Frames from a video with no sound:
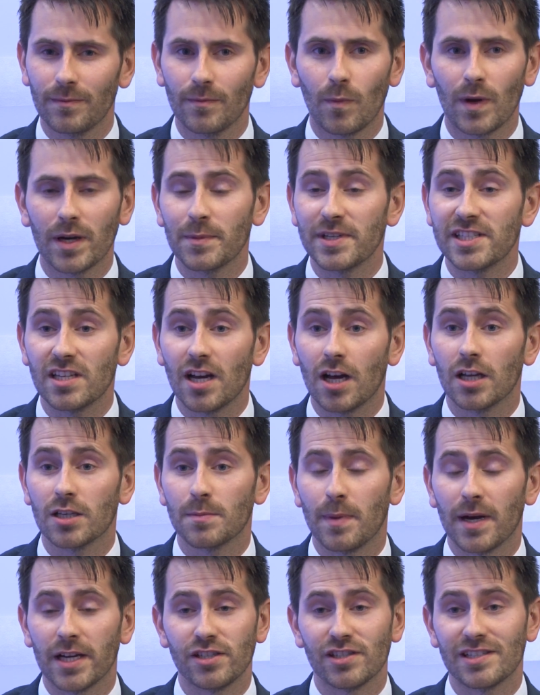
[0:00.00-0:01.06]
Why don't we
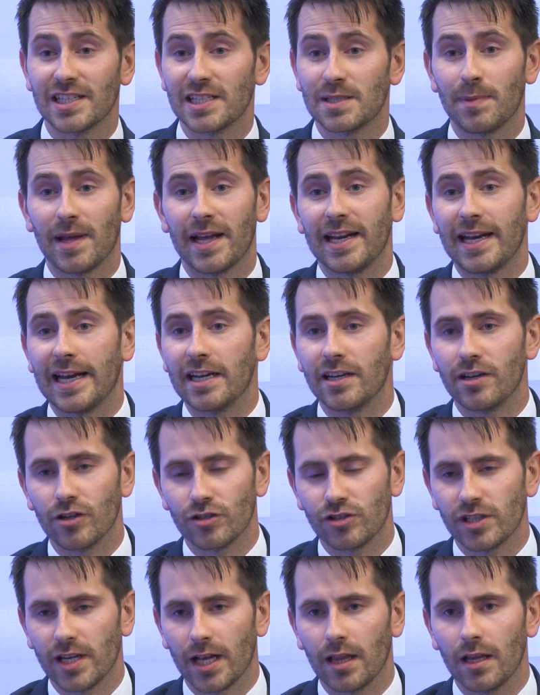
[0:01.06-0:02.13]
start by just explaining in a
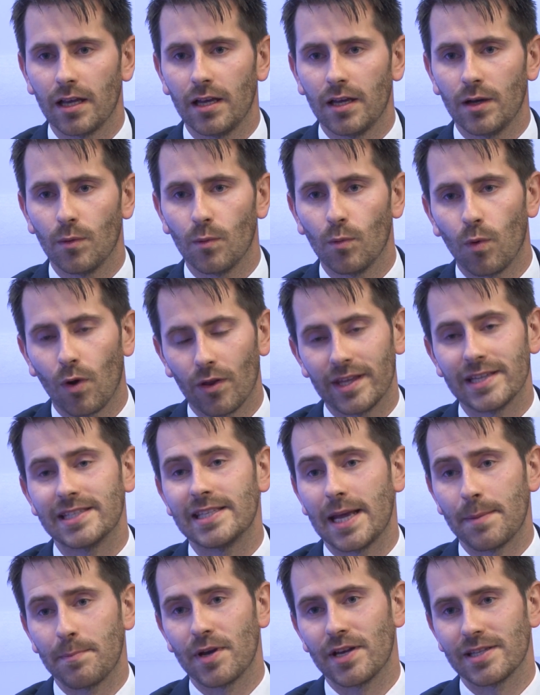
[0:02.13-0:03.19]
nutshell what this
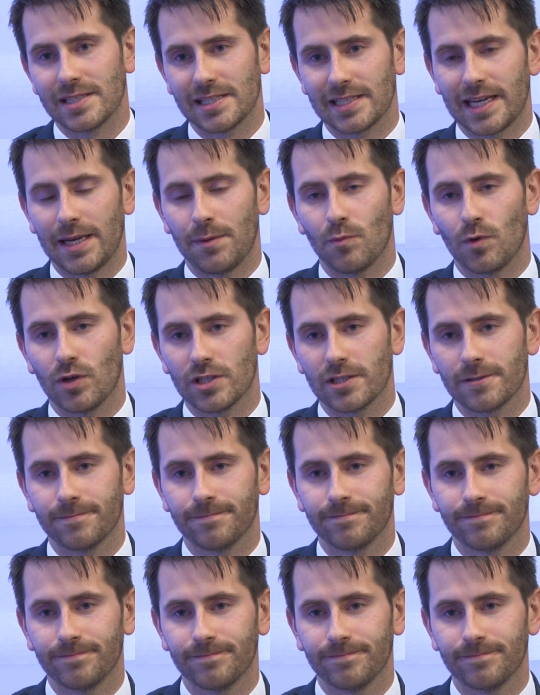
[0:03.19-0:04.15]
named person scheme was?